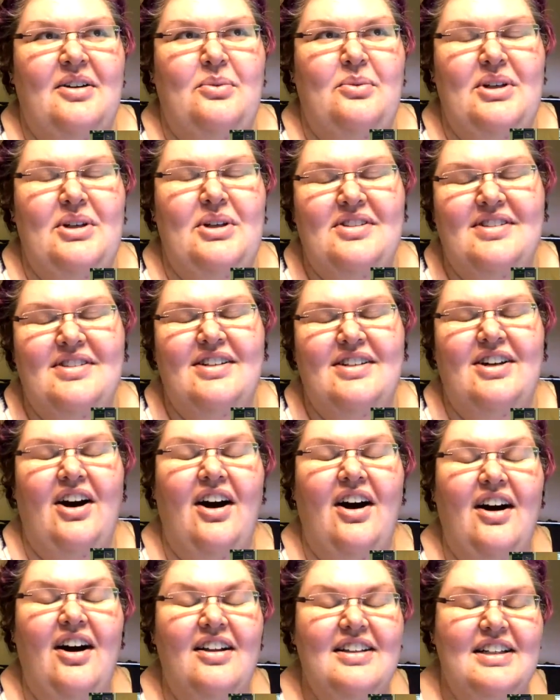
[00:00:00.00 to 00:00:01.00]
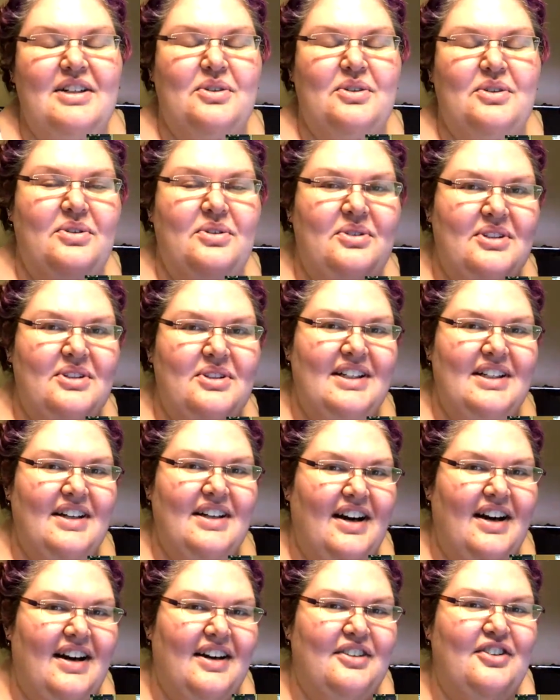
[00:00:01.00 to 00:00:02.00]
we'll call it cooling
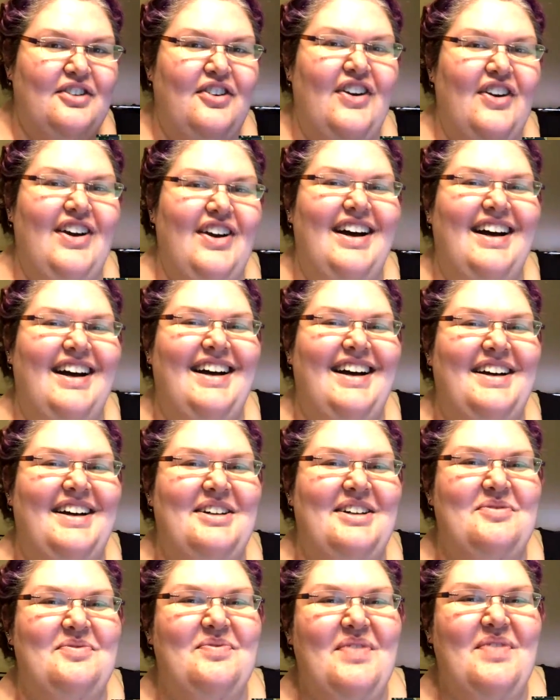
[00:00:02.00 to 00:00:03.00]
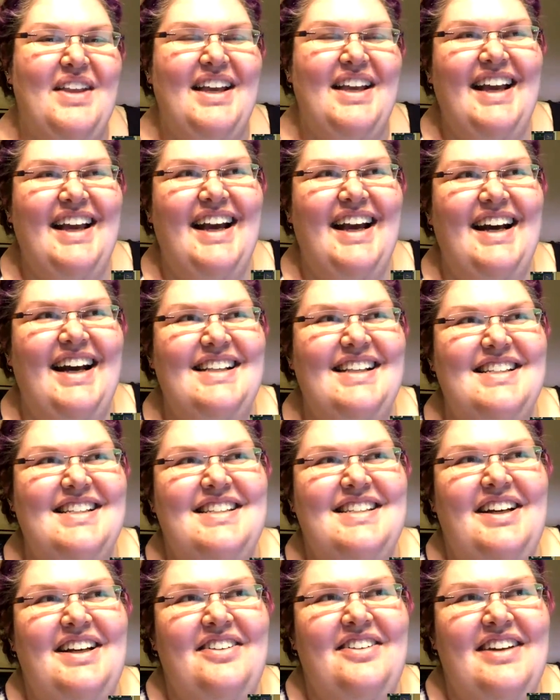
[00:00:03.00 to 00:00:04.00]
off, as it's
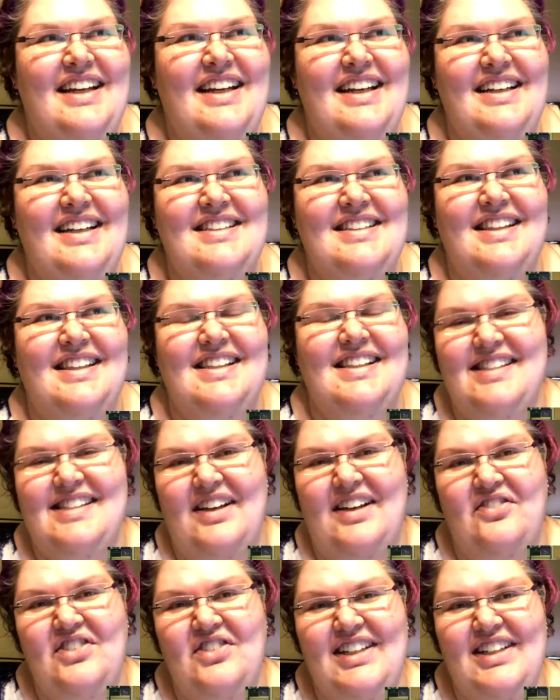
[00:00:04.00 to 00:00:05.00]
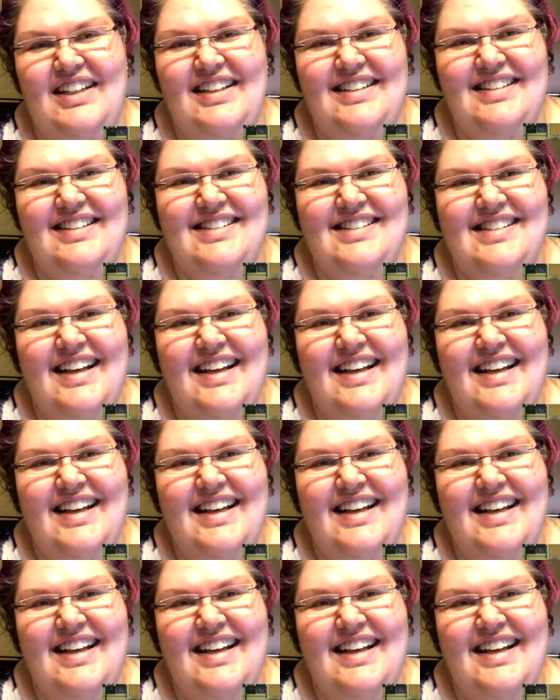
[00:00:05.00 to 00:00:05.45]
now getting into the 70s.